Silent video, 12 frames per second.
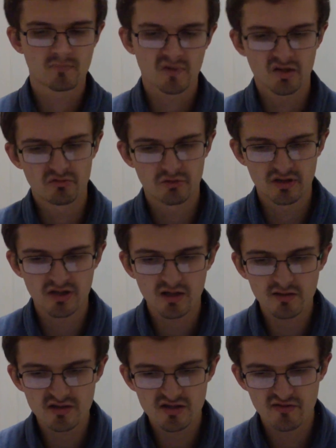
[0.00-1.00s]

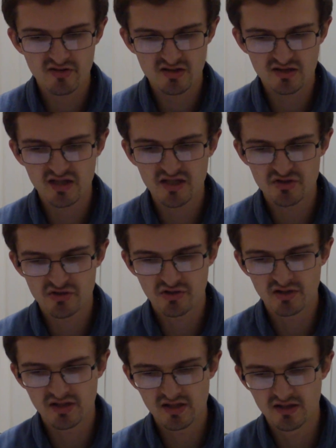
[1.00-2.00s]
Regardless of the stage
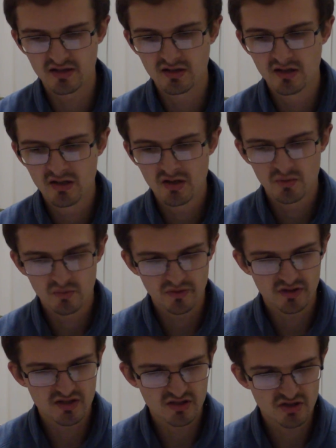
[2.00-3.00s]
you're in
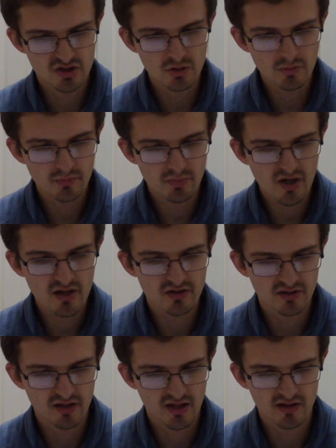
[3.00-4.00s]
with this human
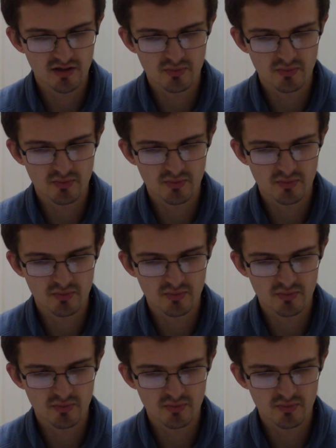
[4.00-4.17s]
predator and the